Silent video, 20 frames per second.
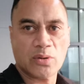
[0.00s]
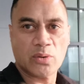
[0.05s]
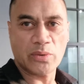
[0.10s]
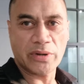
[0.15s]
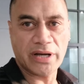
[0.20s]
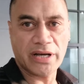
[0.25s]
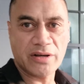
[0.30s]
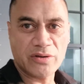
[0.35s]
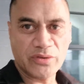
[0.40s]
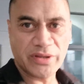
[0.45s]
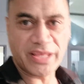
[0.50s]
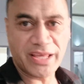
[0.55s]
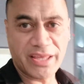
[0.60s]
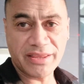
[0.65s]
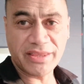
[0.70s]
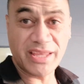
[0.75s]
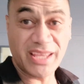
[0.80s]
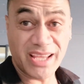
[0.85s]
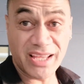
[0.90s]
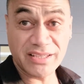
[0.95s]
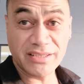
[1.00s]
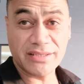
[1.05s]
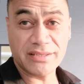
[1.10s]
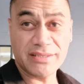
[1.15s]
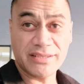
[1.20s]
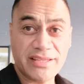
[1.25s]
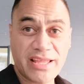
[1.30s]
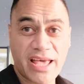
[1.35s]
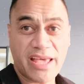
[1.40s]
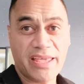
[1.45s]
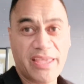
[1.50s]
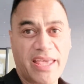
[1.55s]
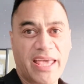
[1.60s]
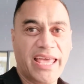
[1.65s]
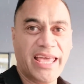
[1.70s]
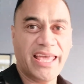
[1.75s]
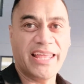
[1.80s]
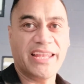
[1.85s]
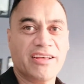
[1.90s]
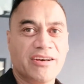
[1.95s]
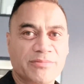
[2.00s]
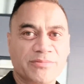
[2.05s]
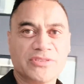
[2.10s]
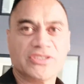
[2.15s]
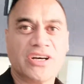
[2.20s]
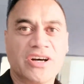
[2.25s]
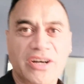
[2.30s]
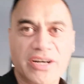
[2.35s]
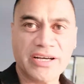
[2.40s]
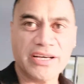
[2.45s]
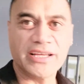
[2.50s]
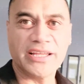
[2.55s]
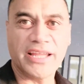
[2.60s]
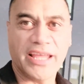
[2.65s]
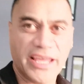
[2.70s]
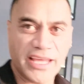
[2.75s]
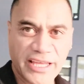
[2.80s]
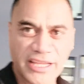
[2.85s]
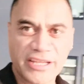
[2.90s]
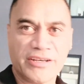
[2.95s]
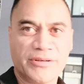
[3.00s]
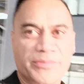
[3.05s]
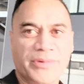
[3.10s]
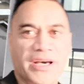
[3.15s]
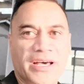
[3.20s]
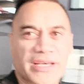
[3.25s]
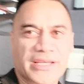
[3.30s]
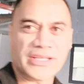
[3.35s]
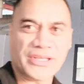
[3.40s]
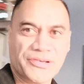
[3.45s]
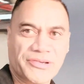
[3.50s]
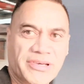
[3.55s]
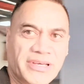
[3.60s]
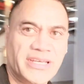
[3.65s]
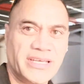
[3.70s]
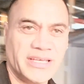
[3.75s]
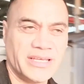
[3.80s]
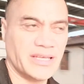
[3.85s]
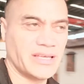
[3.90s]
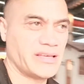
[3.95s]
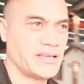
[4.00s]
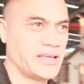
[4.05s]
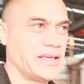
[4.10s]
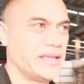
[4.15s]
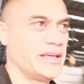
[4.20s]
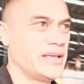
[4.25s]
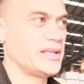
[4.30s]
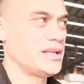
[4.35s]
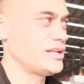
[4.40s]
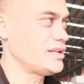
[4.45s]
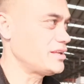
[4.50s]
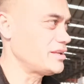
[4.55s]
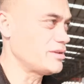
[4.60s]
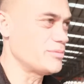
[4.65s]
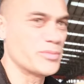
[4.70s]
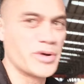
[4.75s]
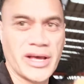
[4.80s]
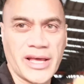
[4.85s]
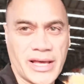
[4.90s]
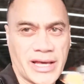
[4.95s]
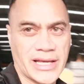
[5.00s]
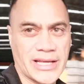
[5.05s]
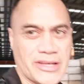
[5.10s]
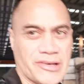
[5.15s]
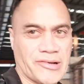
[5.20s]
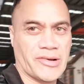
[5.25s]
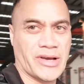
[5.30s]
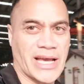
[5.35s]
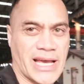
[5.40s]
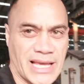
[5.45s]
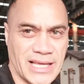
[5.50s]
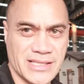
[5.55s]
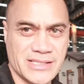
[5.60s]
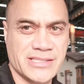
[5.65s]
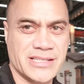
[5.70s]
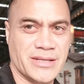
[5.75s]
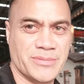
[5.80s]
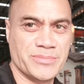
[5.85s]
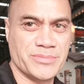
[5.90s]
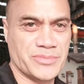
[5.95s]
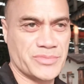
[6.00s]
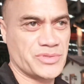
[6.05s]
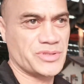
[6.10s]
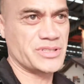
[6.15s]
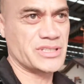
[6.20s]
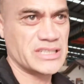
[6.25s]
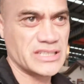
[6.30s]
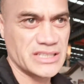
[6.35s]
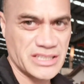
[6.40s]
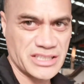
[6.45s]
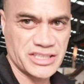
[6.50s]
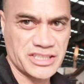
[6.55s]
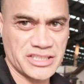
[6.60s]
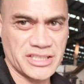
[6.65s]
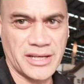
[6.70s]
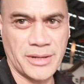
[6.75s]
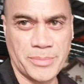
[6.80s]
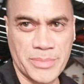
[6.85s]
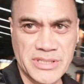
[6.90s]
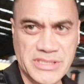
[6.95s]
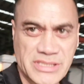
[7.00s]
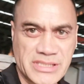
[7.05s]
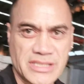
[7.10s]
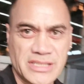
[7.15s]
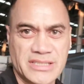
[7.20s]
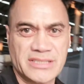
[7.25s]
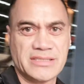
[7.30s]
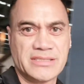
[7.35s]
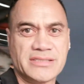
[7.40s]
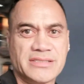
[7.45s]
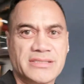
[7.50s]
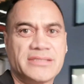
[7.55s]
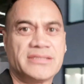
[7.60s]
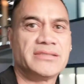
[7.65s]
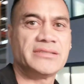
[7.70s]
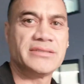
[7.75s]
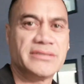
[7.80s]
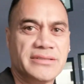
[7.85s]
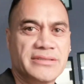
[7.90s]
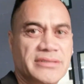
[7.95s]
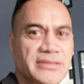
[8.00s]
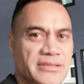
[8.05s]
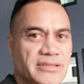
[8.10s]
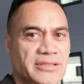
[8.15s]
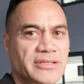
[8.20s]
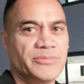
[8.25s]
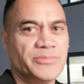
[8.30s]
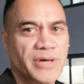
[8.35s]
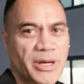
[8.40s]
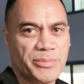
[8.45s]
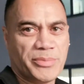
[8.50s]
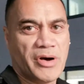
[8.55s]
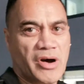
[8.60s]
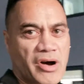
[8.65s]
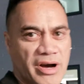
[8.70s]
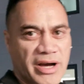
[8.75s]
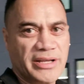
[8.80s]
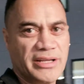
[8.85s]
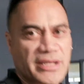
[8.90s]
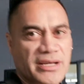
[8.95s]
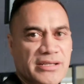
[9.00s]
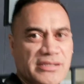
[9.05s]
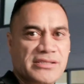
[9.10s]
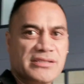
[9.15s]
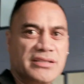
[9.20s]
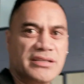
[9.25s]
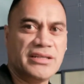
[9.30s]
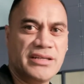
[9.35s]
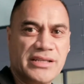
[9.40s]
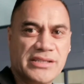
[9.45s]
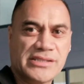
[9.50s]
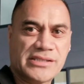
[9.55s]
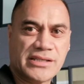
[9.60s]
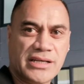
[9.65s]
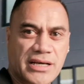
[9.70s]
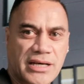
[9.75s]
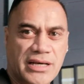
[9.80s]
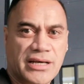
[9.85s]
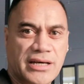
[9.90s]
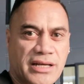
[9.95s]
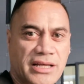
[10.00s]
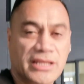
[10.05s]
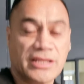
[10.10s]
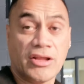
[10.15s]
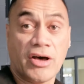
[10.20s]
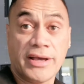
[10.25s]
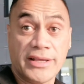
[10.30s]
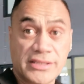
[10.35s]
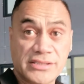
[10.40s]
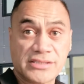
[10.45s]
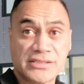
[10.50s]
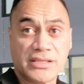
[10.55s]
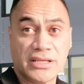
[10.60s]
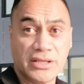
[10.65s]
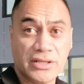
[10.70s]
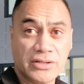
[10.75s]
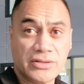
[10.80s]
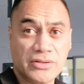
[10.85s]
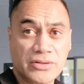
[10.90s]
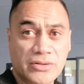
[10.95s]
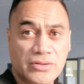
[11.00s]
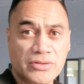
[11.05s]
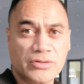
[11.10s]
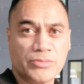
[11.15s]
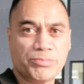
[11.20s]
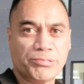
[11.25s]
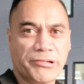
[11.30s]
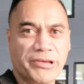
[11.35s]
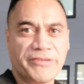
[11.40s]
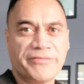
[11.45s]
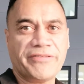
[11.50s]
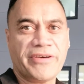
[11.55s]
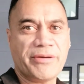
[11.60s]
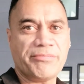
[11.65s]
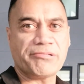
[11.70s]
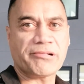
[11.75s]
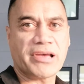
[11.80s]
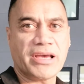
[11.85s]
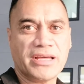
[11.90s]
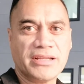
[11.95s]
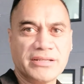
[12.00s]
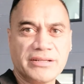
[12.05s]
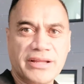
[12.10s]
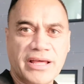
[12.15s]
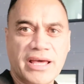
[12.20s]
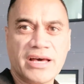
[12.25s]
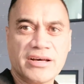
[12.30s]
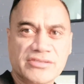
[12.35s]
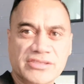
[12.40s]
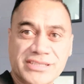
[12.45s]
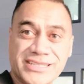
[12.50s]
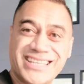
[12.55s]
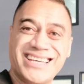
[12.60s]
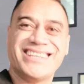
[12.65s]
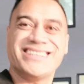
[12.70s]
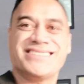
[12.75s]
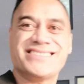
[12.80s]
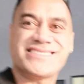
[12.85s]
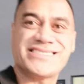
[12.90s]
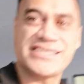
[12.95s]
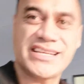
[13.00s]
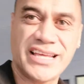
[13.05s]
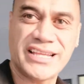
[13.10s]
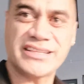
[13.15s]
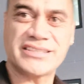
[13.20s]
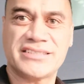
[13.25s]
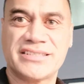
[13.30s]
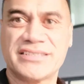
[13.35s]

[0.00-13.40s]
well near the end of the day and I'm tired and I'm hungry and in my hunger I ate some shitty biscuits but behind us is a light steel prefabricated house kit set